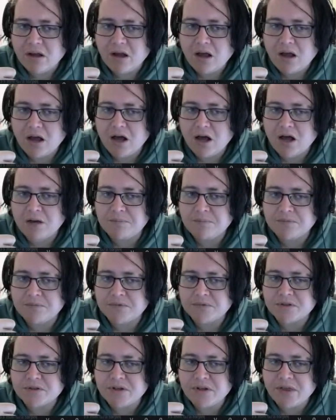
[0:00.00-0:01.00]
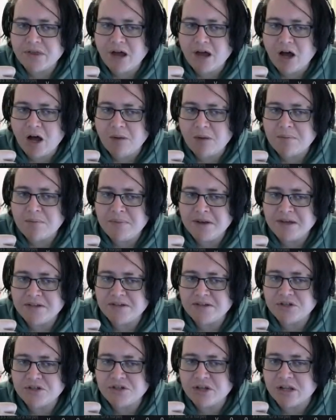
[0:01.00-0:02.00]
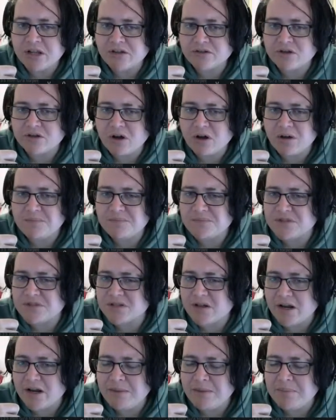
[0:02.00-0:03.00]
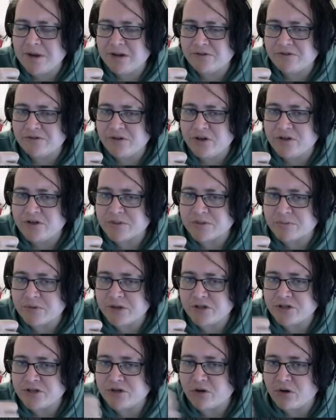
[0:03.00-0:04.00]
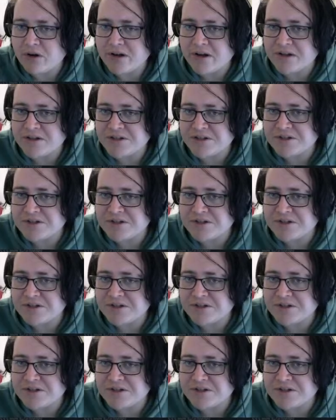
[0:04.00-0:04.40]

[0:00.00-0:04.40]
So their armor-piercing shell's got a slightly better fuse, I'm pretty sure, and